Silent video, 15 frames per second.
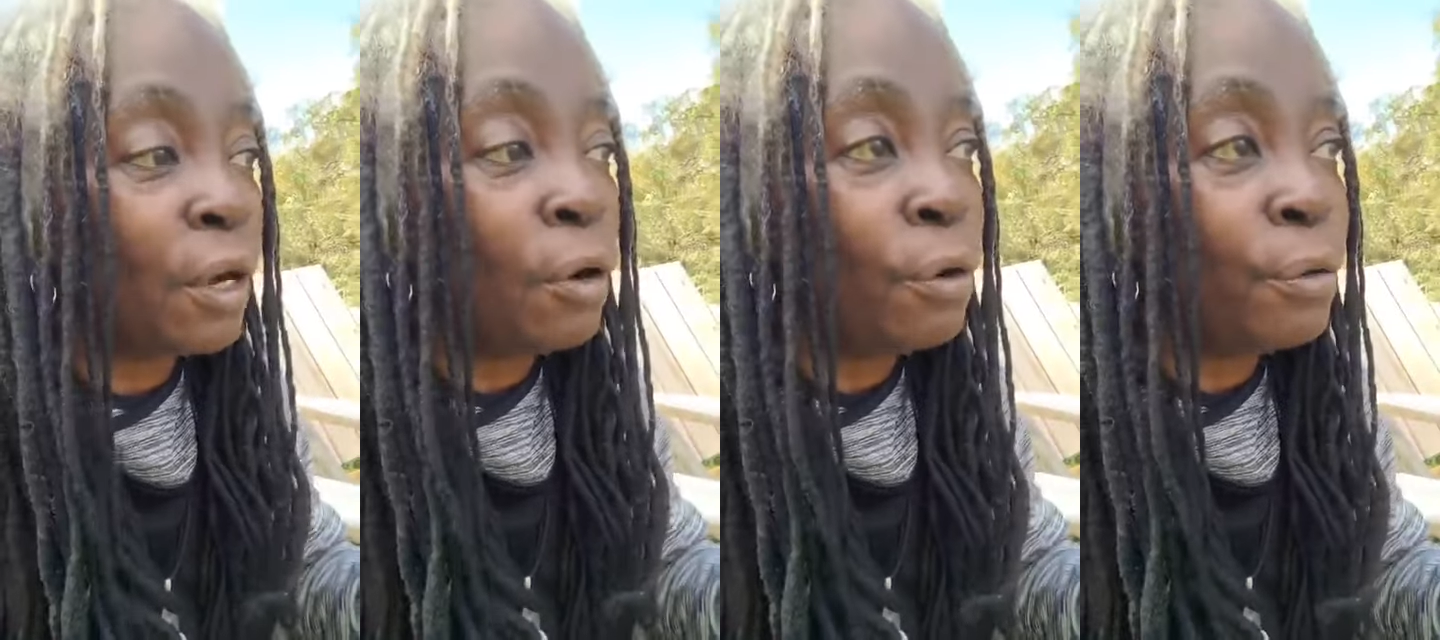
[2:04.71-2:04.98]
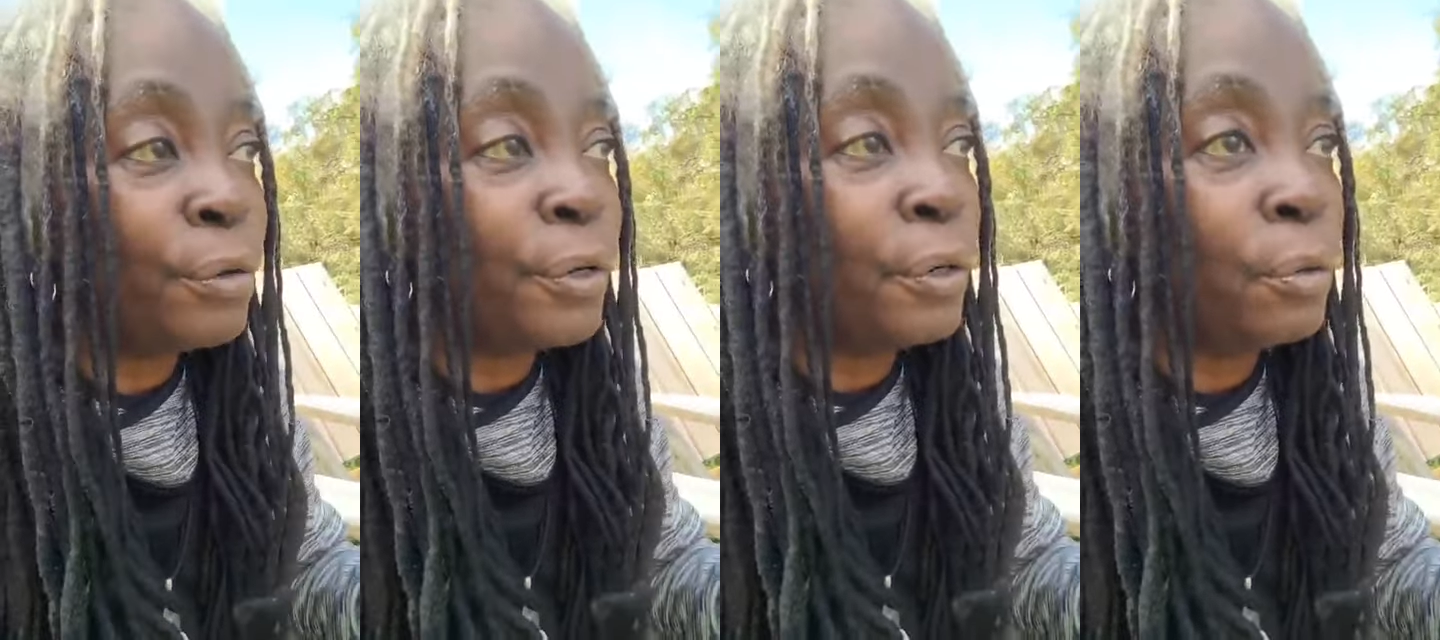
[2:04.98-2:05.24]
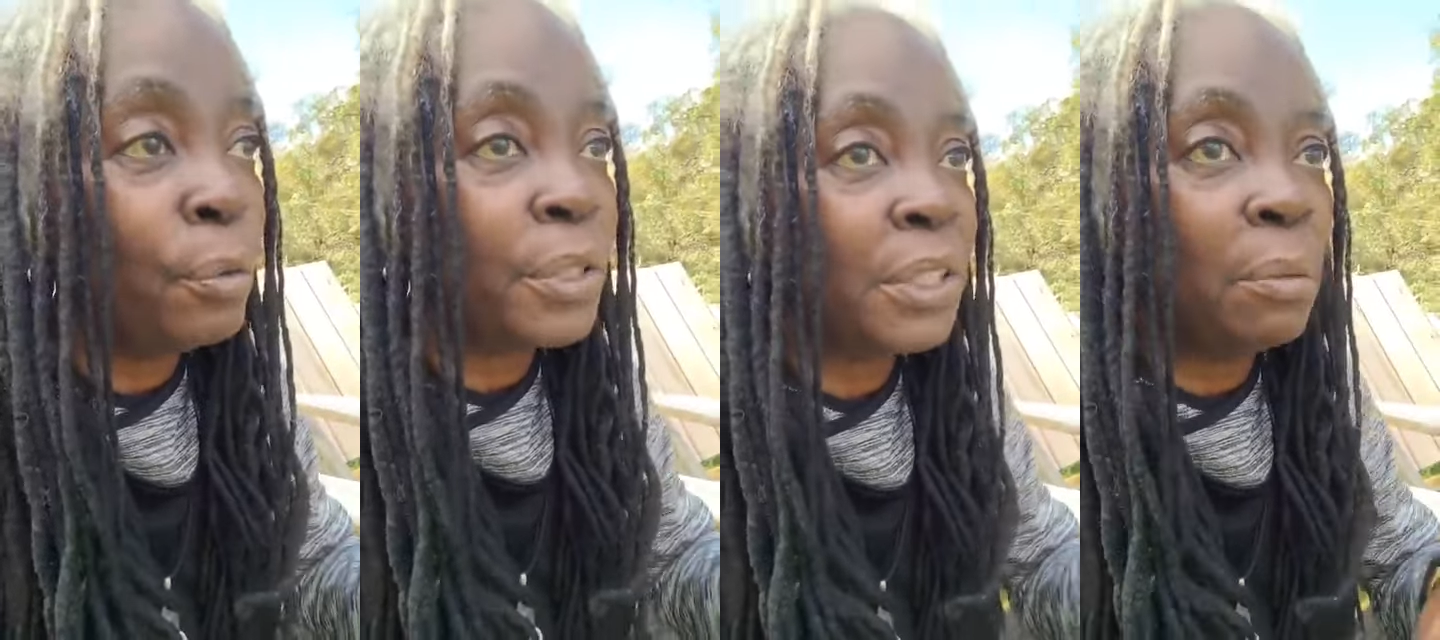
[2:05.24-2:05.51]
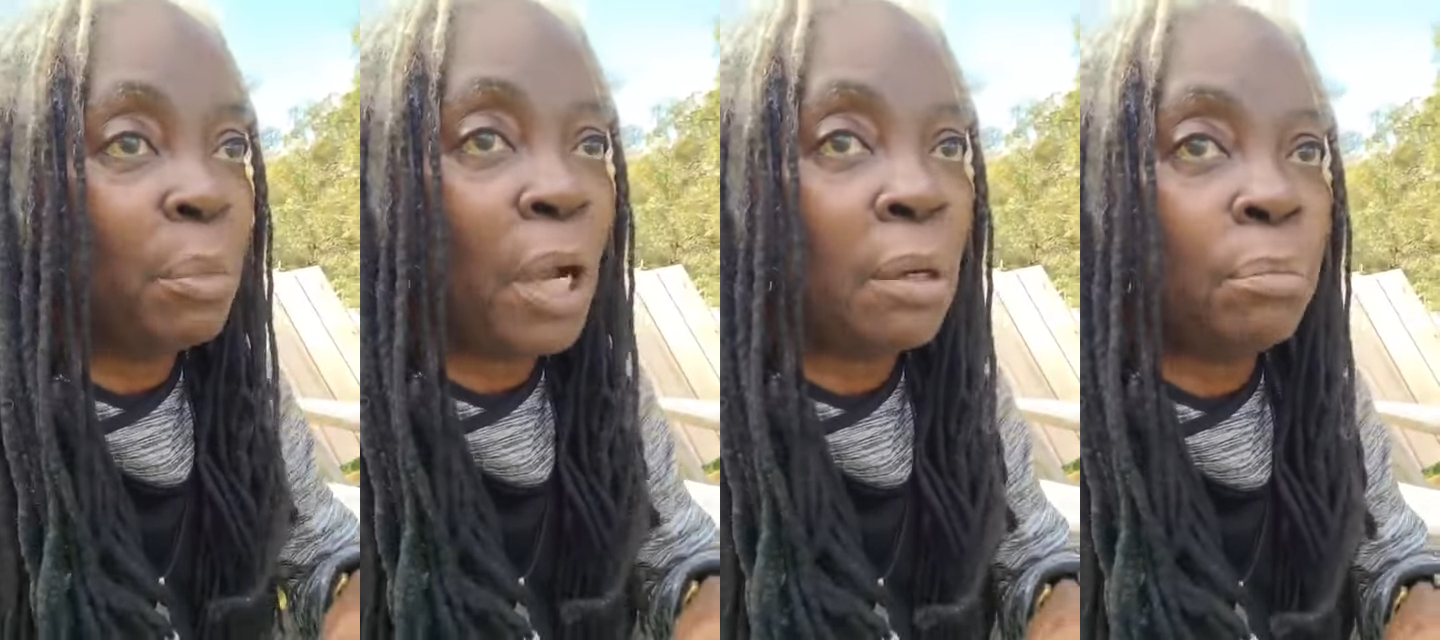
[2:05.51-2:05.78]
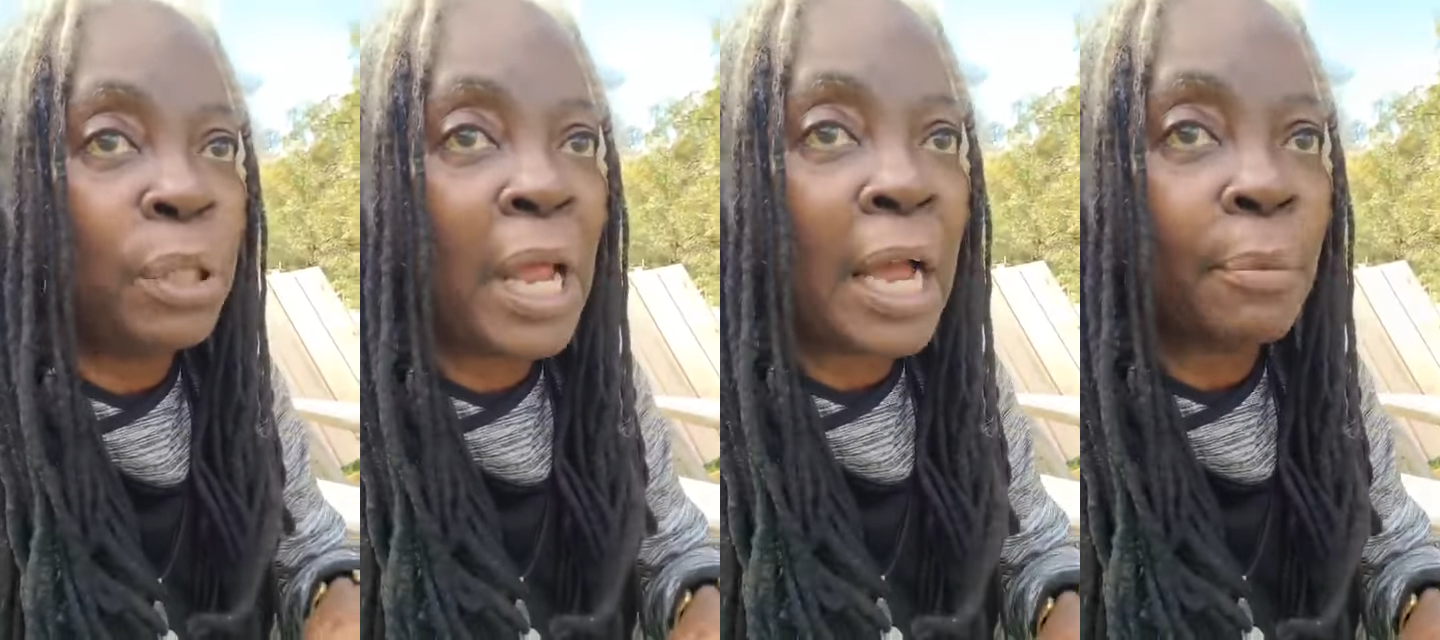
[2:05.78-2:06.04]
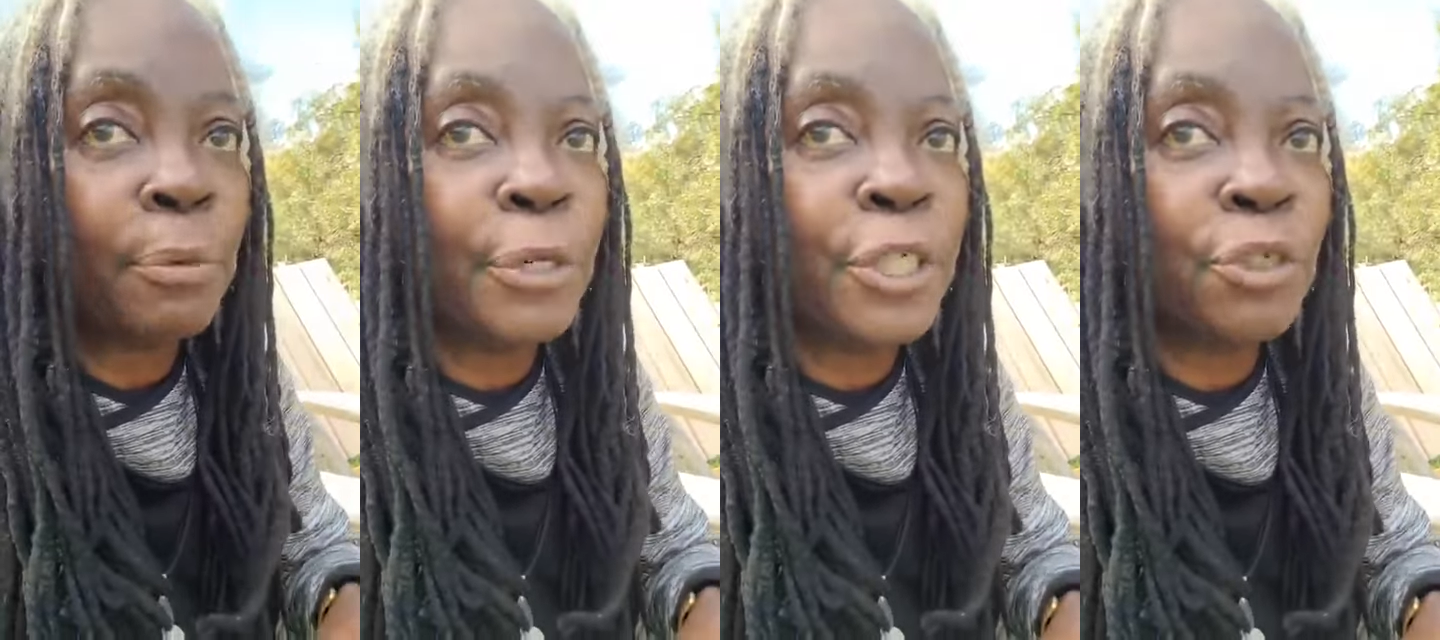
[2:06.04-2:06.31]
owner, who was a
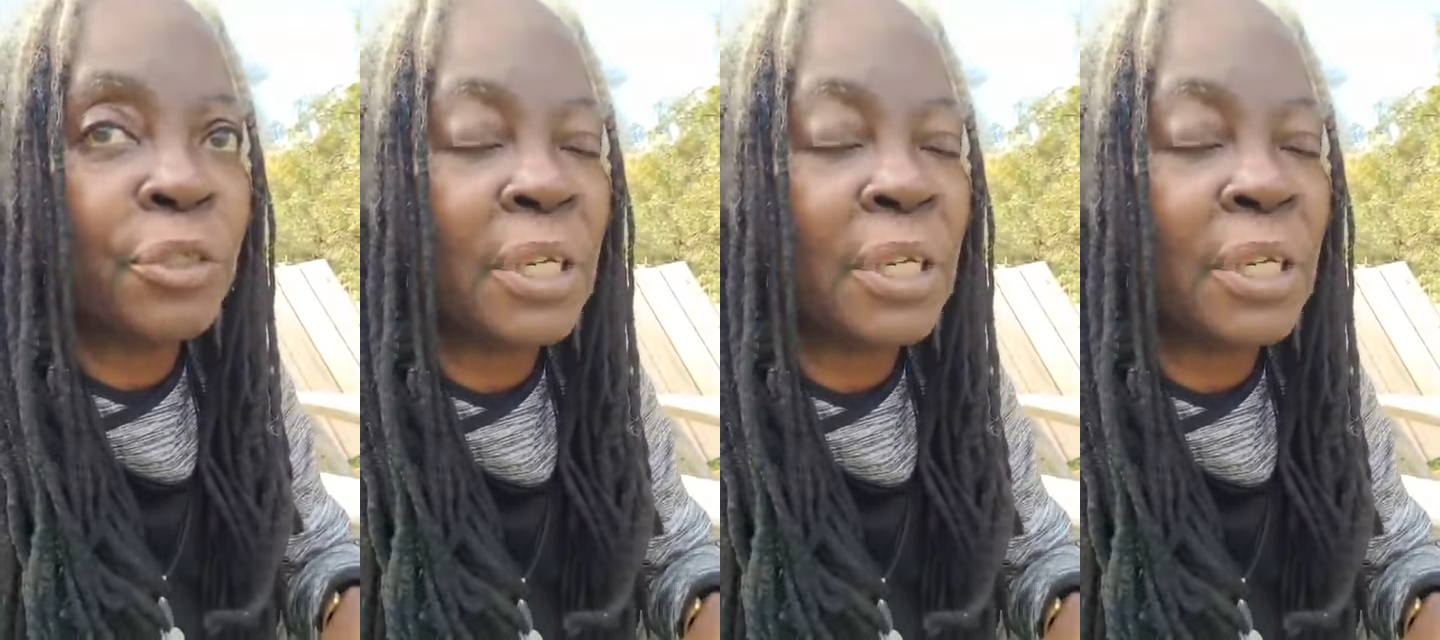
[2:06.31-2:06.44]
black preacher.